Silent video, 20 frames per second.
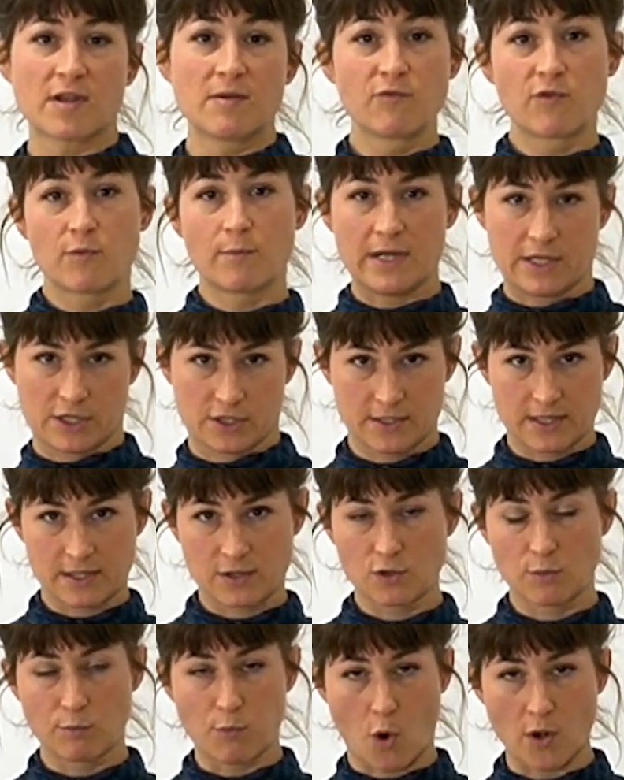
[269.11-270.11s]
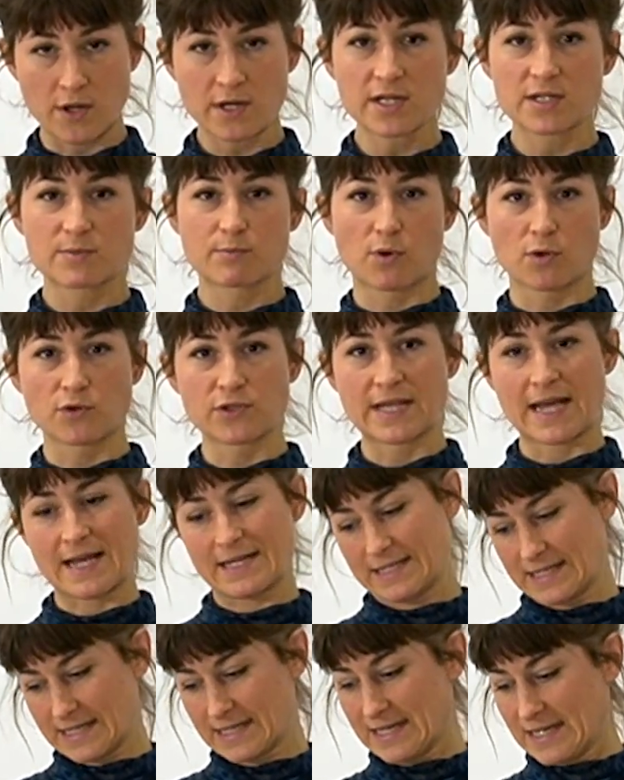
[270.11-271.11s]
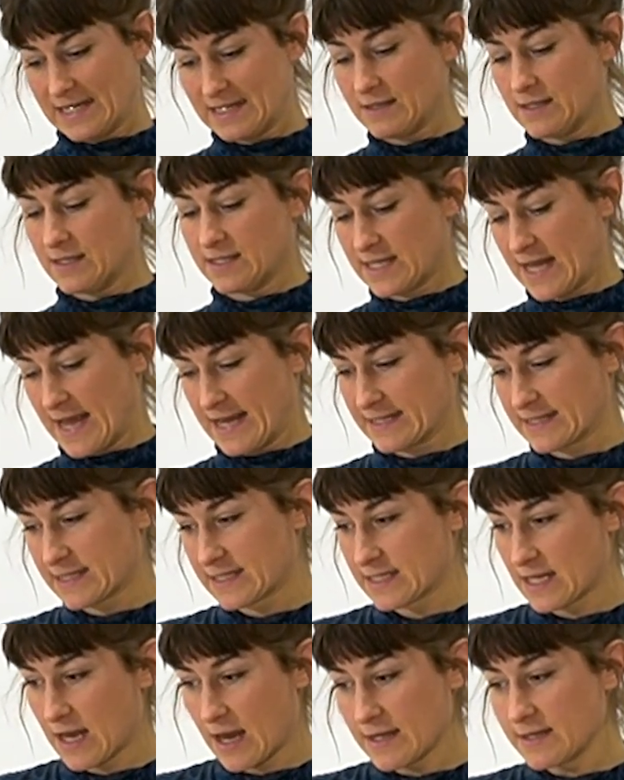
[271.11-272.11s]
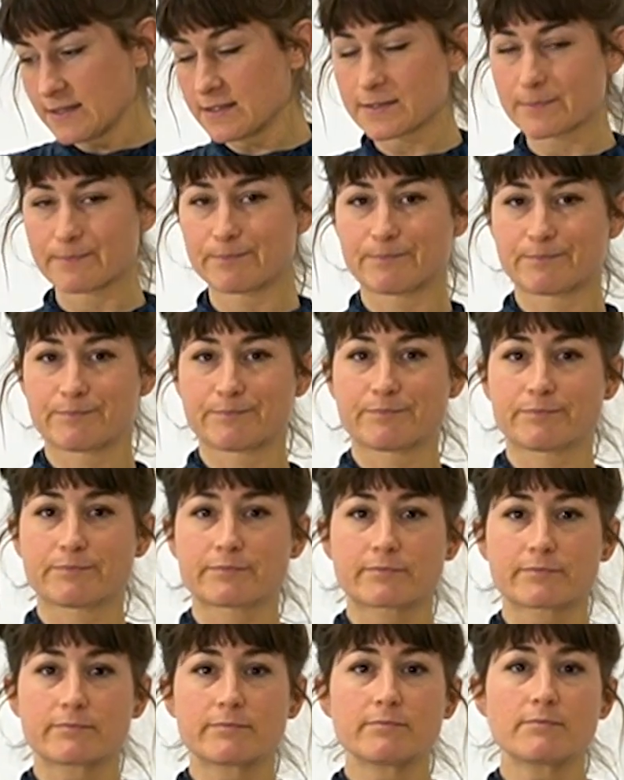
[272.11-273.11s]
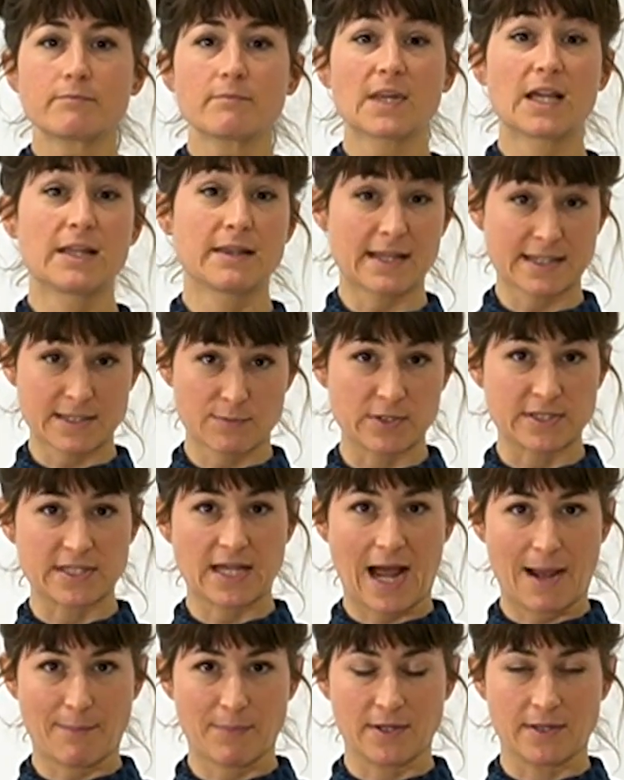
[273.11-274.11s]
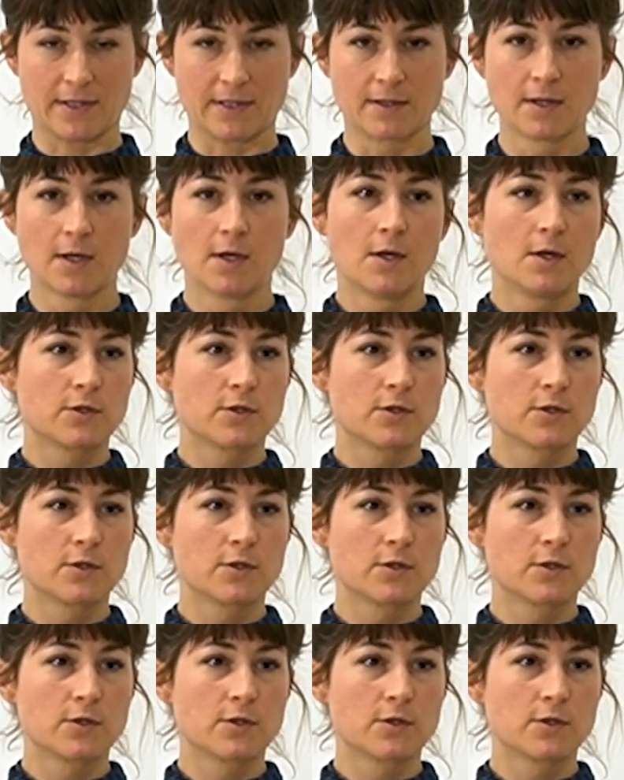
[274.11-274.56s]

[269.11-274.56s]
information that your body is processing in this exercise, and that's what's happening.